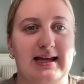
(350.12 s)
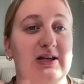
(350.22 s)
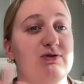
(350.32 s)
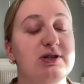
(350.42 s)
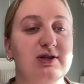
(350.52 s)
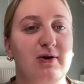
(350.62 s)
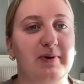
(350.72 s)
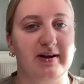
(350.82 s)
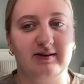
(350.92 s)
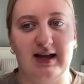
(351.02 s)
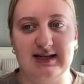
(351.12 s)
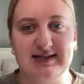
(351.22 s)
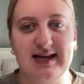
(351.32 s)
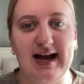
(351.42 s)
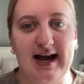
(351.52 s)
then you just know where your class
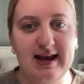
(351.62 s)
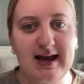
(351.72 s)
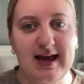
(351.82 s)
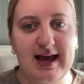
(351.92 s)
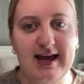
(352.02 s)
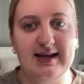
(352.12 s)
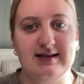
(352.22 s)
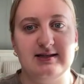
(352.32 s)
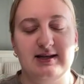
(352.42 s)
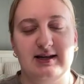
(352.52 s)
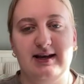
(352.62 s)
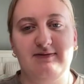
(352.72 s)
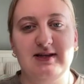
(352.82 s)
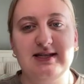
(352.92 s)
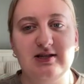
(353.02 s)
is at. And
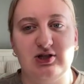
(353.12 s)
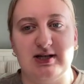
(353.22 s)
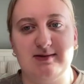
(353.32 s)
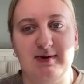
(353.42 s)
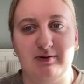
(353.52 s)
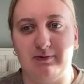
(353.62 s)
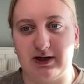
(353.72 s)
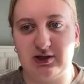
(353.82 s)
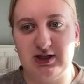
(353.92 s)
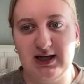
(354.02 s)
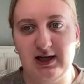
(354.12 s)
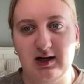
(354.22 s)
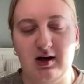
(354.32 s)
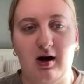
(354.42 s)
if this had just been a worksheet,